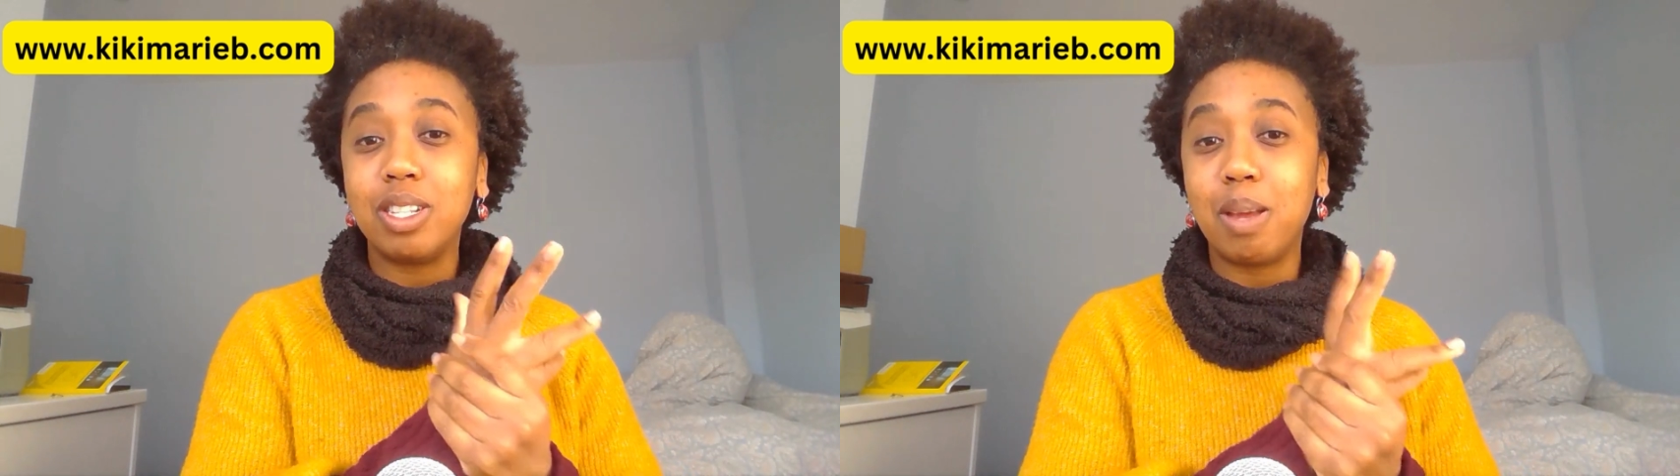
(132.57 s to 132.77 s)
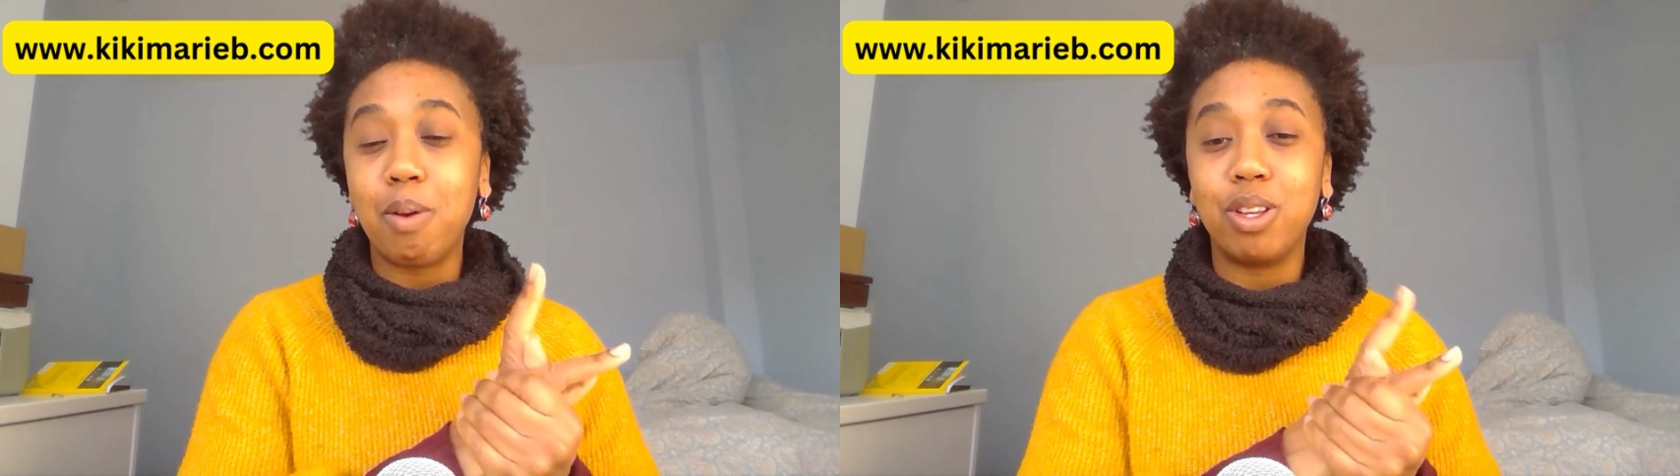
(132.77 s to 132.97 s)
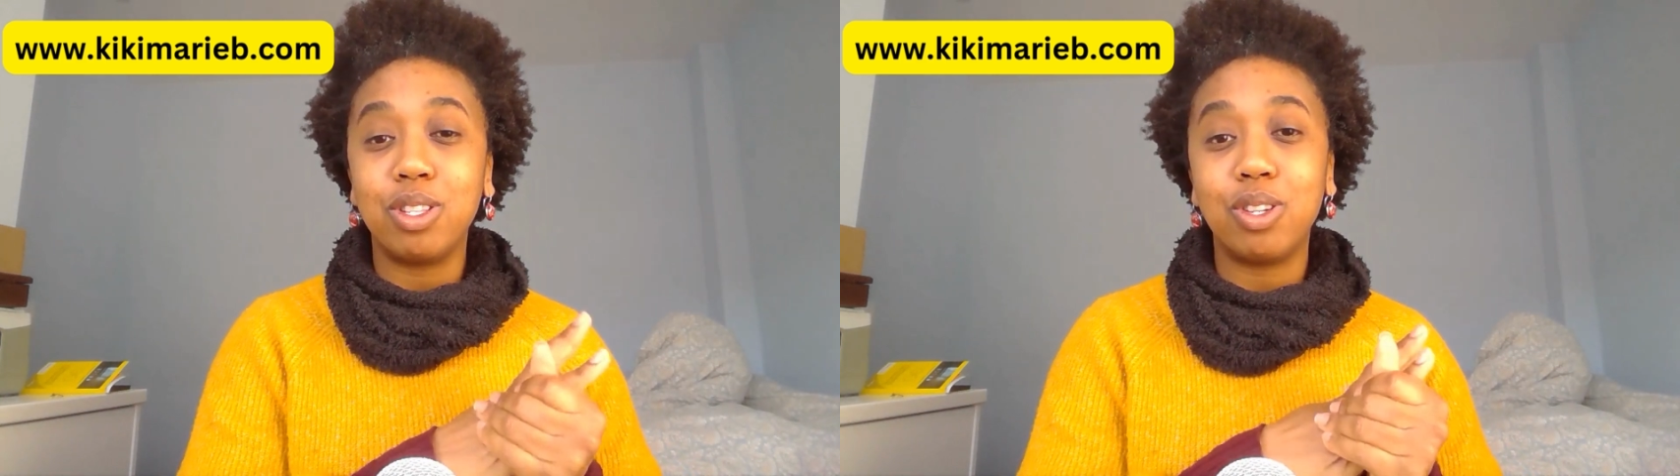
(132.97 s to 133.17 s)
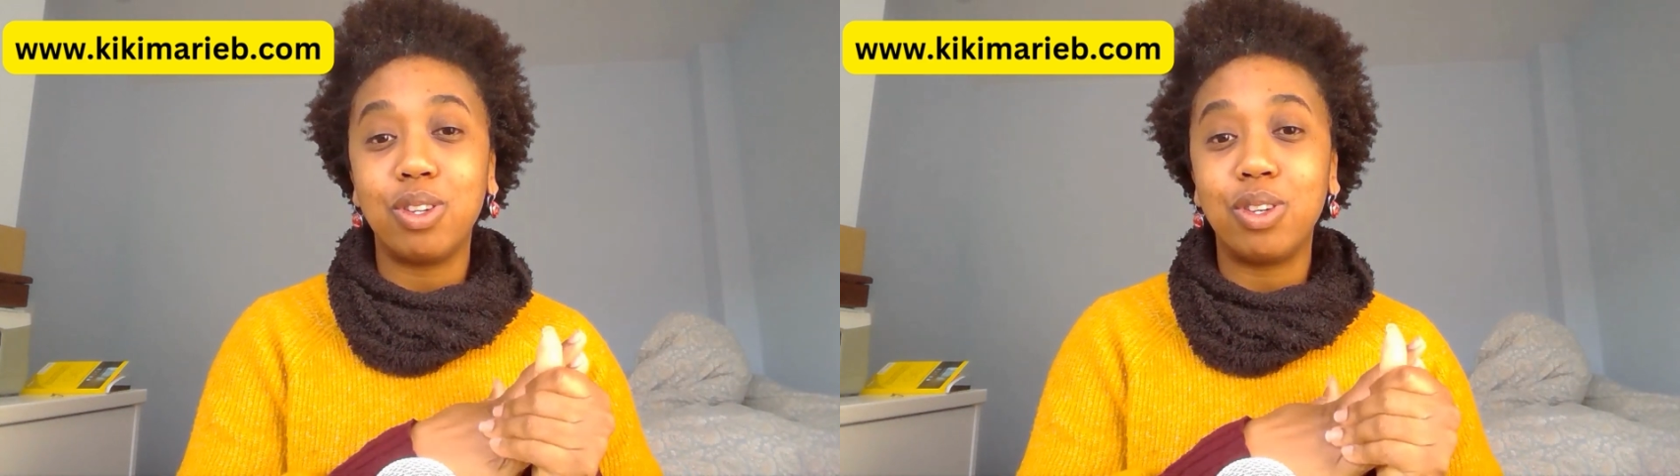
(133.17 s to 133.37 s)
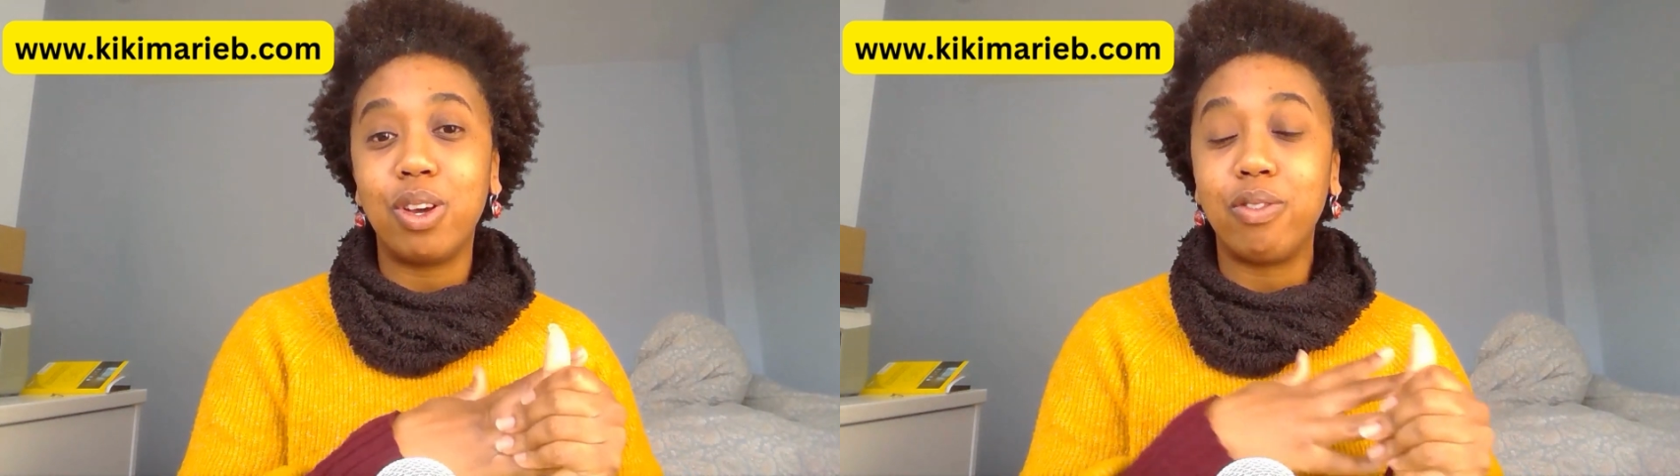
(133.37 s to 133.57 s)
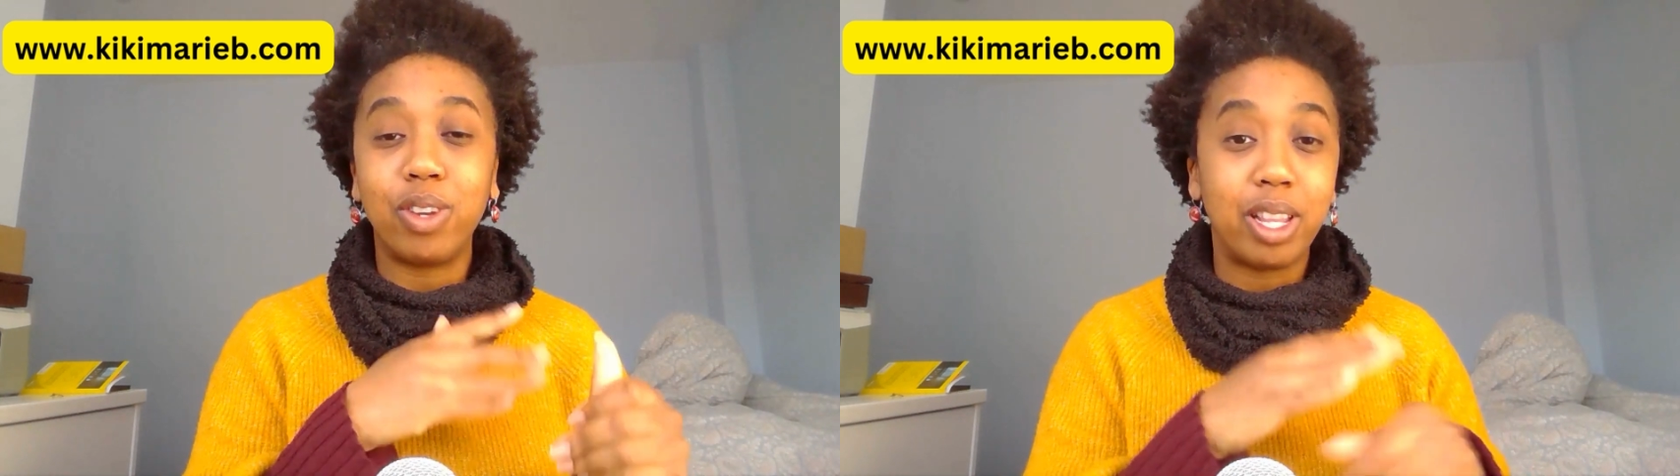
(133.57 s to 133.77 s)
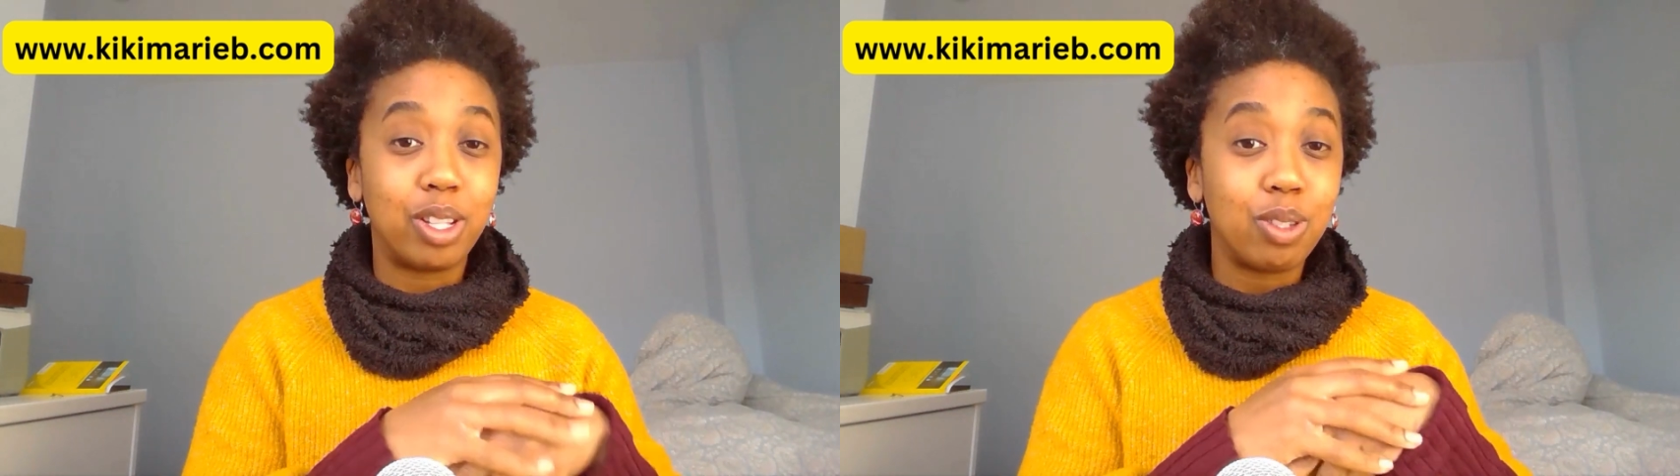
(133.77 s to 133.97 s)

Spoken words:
I'm also a freelance